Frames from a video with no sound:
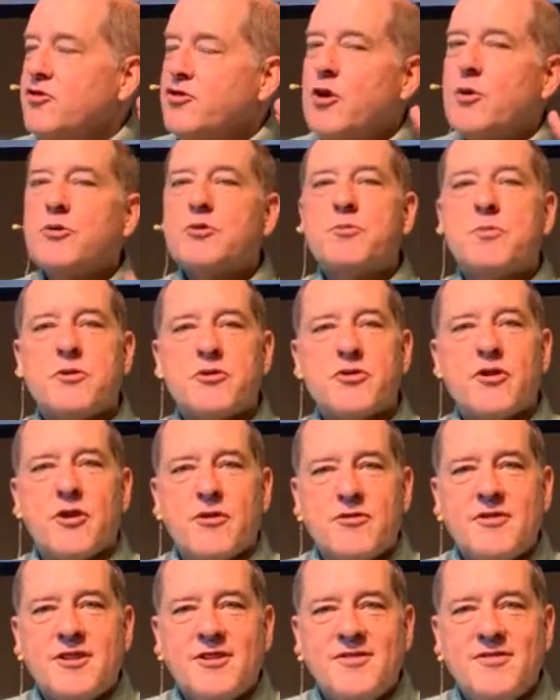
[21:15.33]
she was
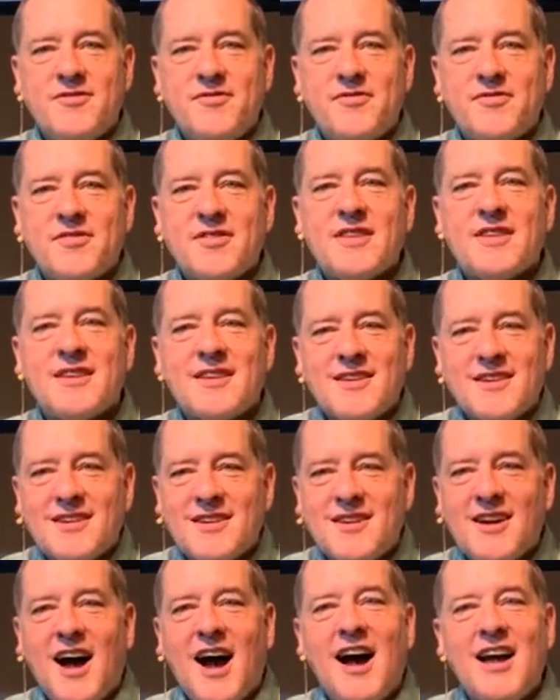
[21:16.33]
preserved.
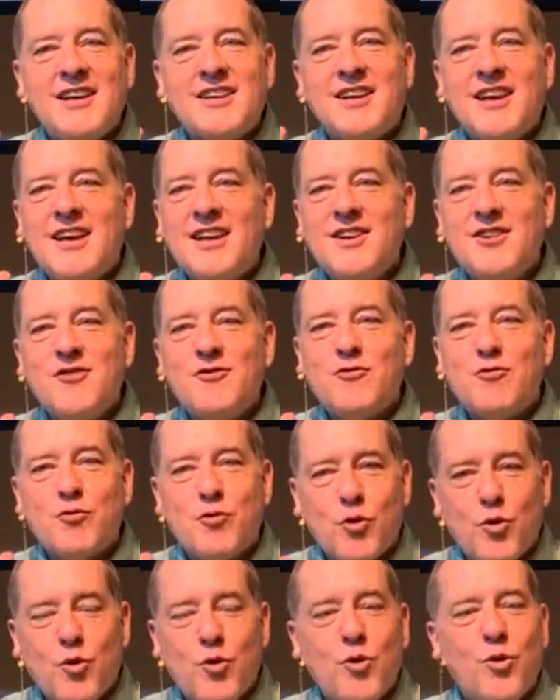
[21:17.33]
God can
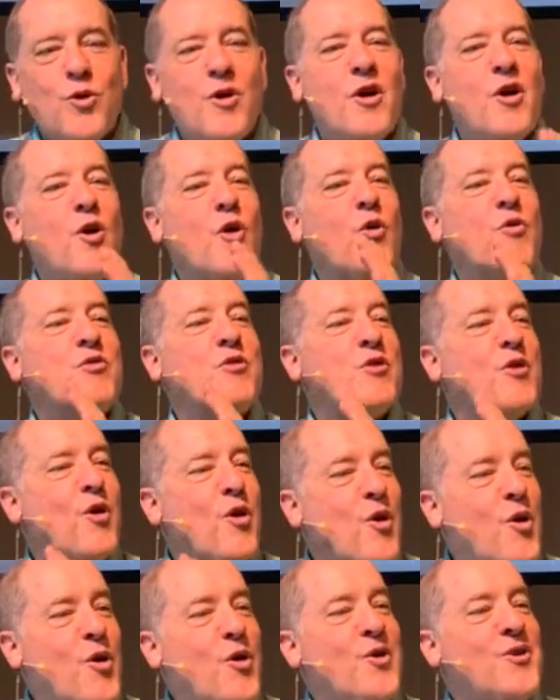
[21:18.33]
rule over
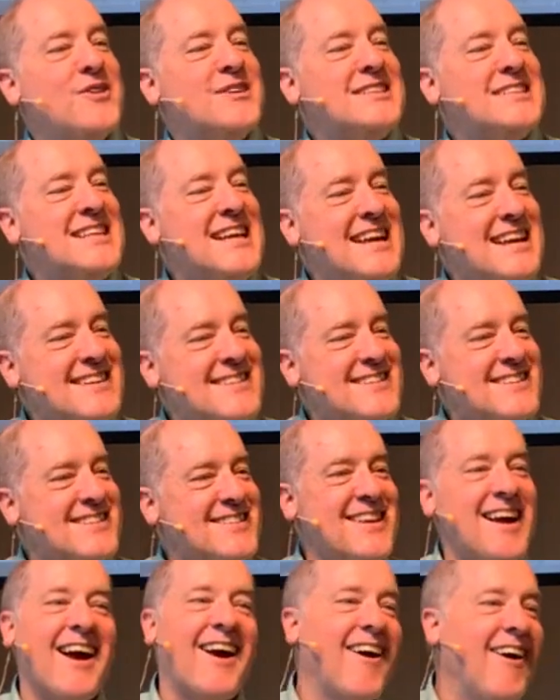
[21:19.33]
all
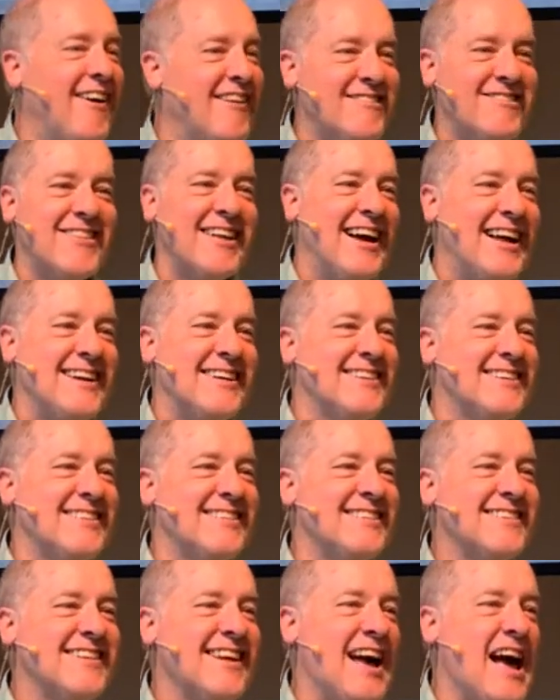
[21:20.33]
nations. I love that.
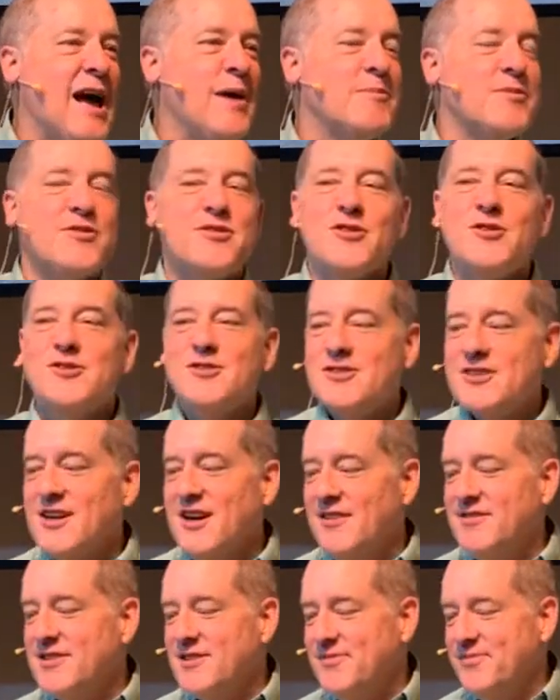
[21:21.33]

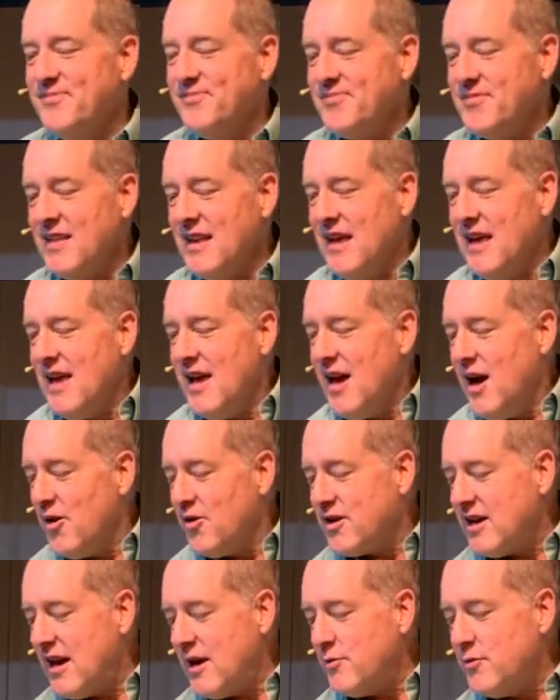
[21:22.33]
Absolutely love it.
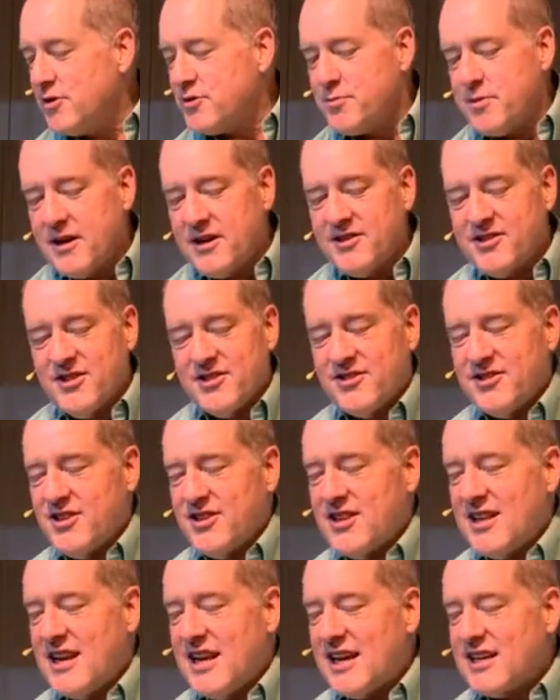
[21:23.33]
Okay, which brings us
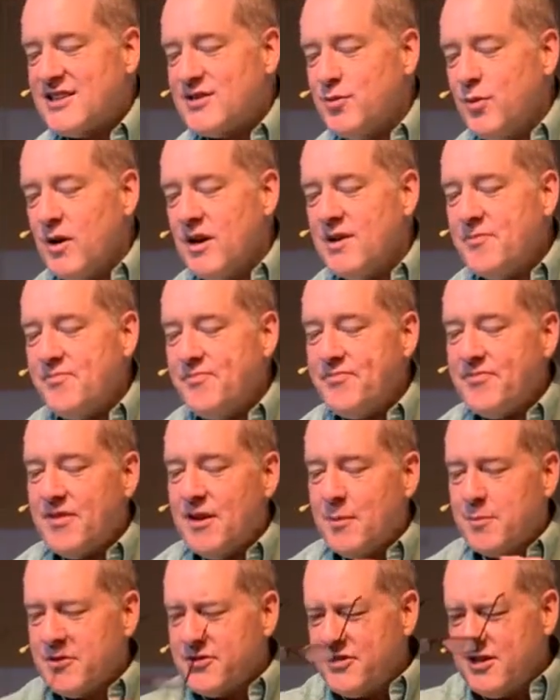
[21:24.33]
to the next
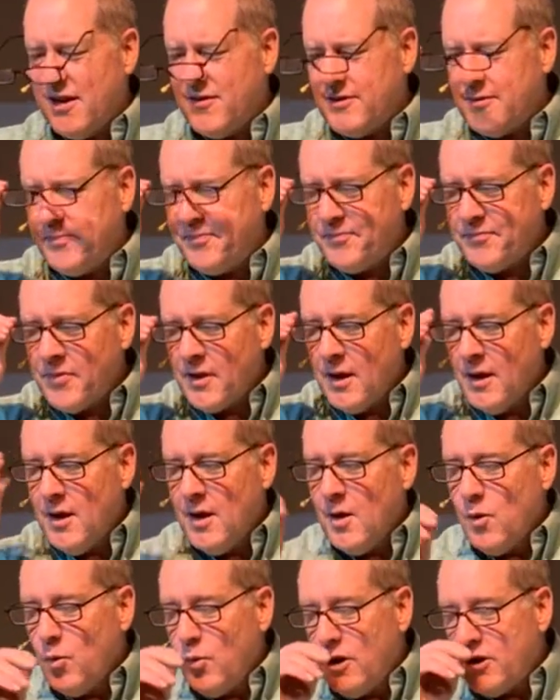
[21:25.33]
one, number seven.
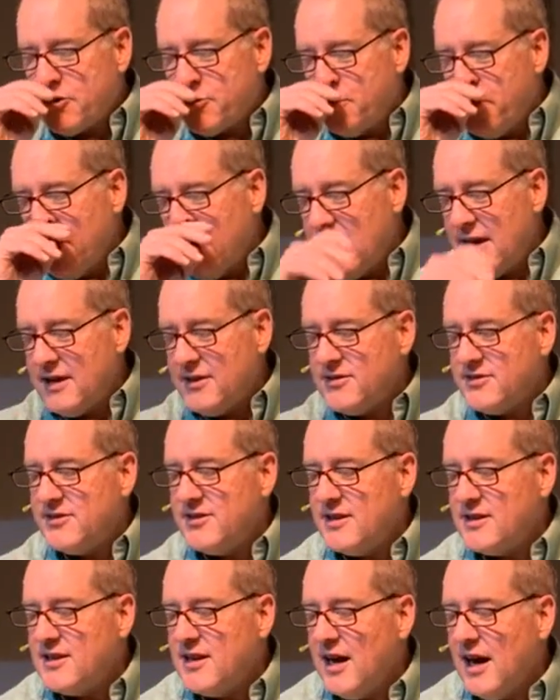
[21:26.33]
Which
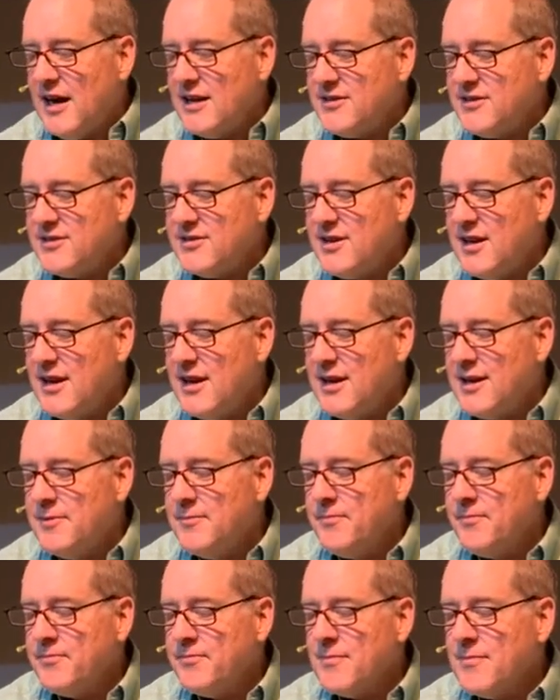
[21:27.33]
place did God
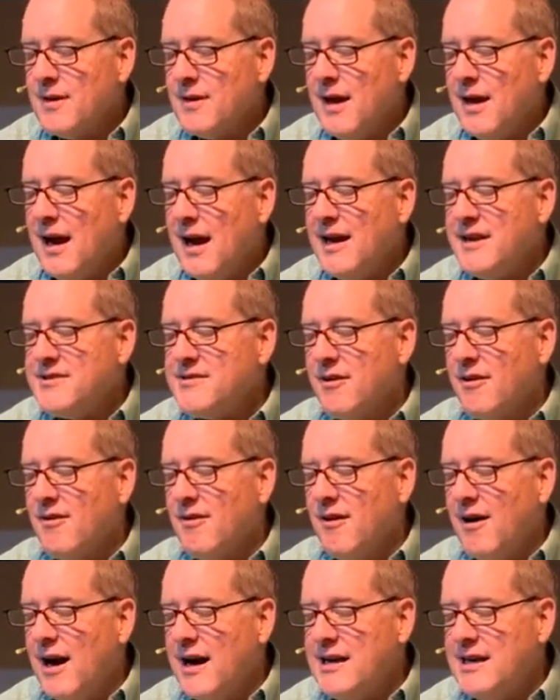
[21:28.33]
say, I
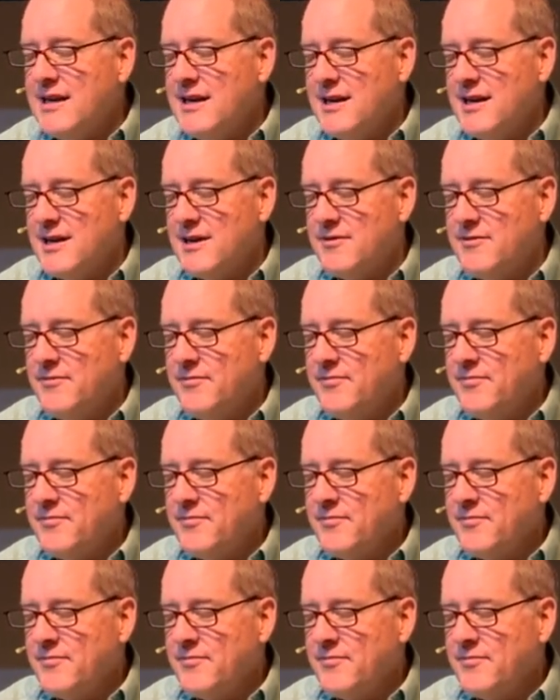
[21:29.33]
delight in?